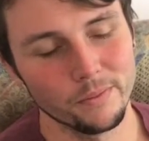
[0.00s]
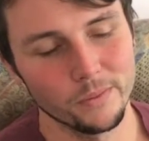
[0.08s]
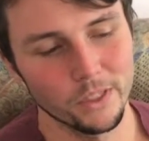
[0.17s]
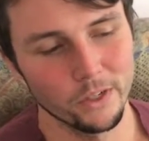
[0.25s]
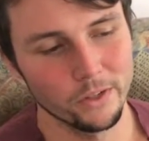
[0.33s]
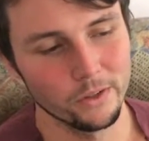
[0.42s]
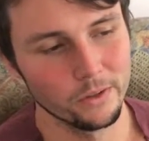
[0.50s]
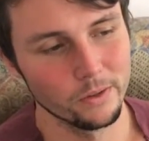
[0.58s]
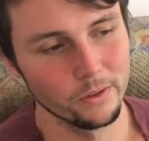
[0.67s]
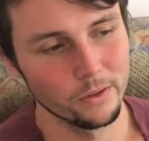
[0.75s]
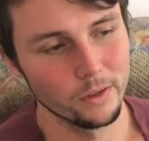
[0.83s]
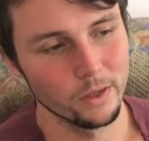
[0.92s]
So
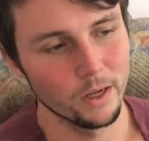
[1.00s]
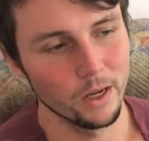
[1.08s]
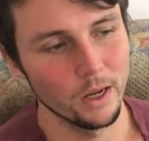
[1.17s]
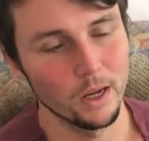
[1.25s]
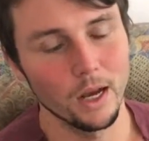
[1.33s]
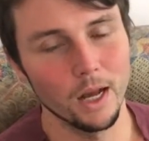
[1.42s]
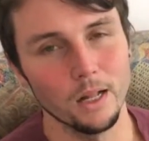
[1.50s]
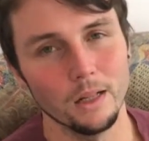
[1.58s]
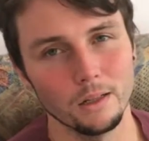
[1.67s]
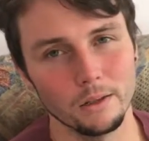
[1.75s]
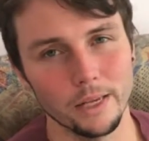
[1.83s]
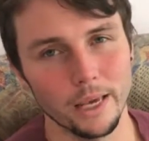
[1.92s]
I
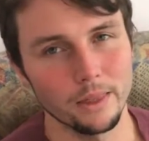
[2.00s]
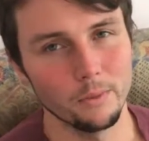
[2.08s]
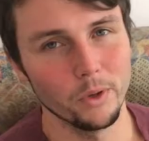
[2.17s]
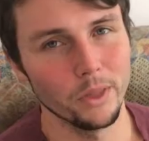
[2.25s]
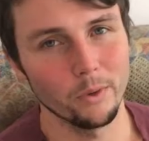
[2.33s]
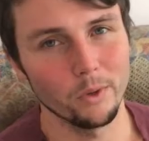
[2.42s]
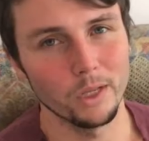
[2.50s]
get them when